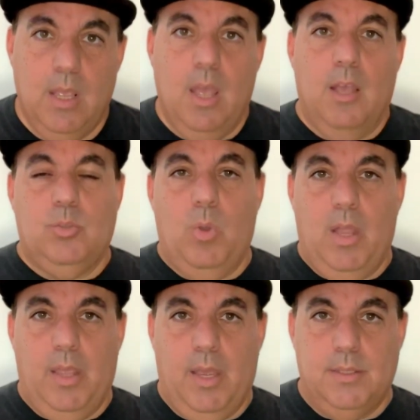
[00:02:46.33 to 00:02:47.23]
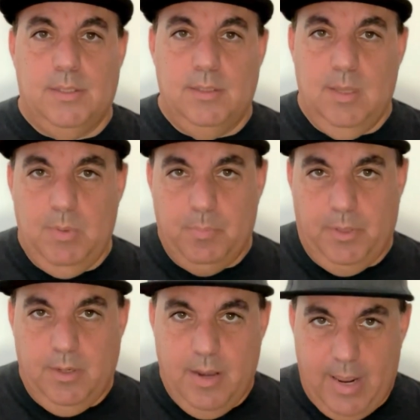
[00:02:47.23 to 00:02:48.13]
as well as
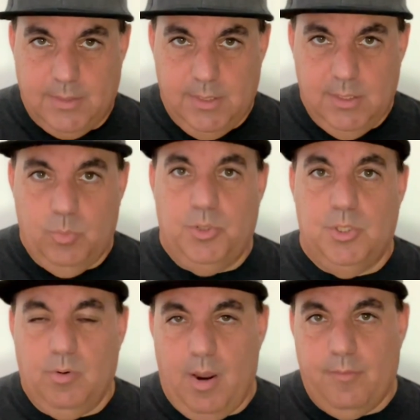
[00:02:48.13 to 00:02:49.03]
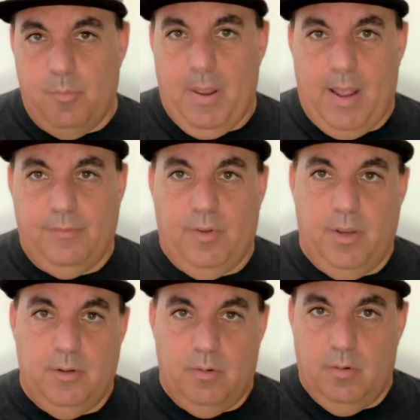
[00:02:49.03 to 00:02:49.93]
Demiplane Nexus, which is great for
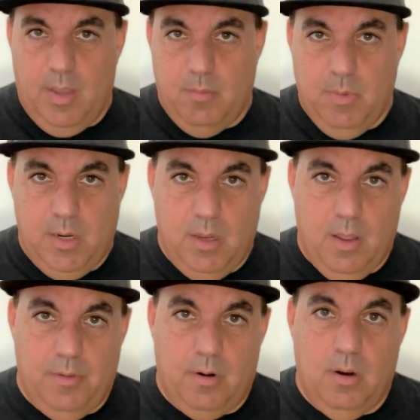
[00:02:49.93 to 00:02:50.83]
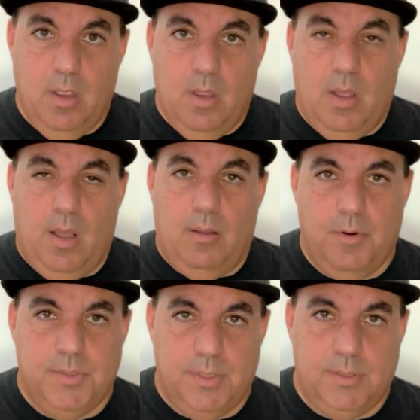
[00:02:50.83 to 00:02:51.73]
Pathfinder and many other
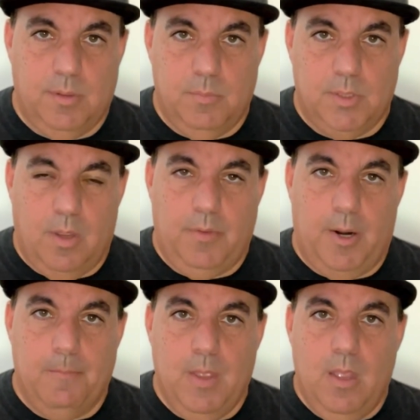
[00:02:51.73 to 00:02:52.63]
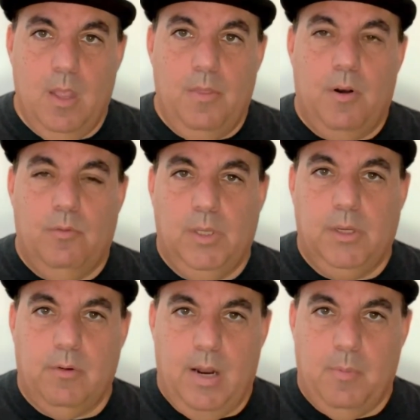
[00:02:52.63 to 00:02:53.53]
systems on there. They're
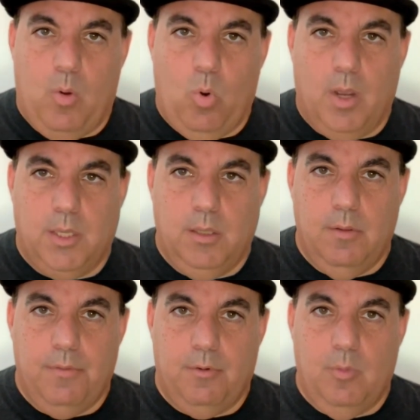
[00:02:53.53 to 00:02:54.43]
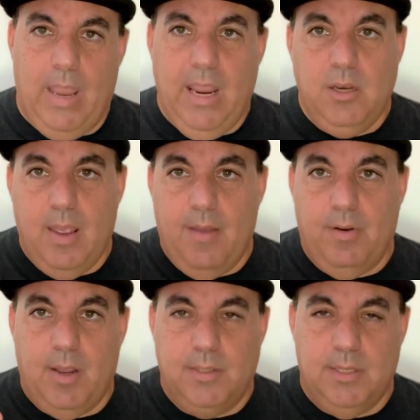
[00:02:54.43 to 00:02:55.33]
really great about walking you through, and you have
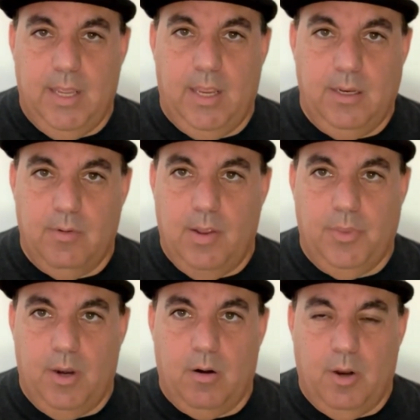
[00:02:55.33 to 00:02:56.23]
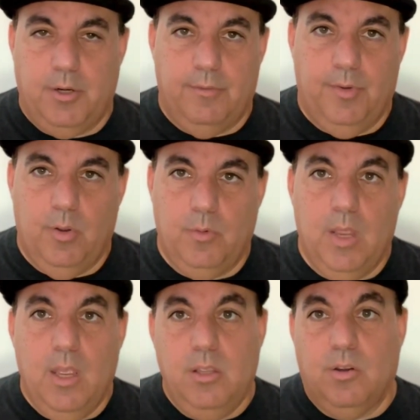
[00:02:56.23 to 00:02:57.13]
it nice and handy right there on your phone.
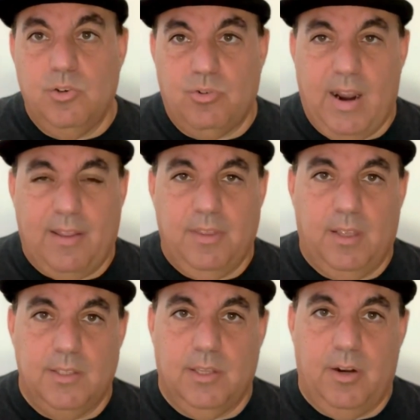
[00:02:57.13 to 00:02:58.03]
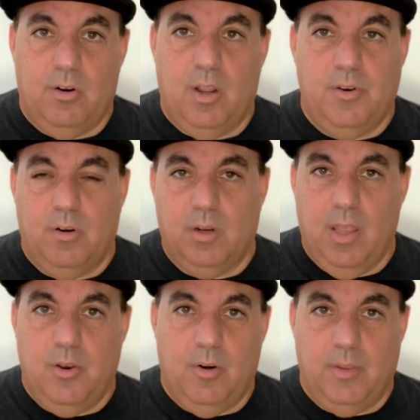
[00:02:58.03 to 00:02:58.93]
You can track things later on
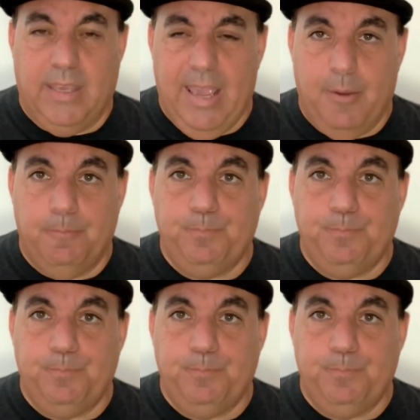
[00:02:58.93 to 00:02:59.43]
during the game